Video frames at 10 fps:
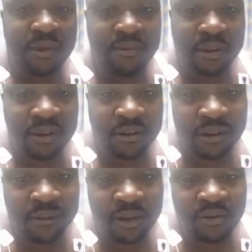been, been
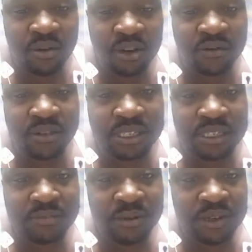I've been in wonderful
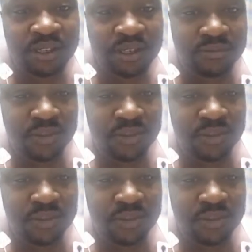spirits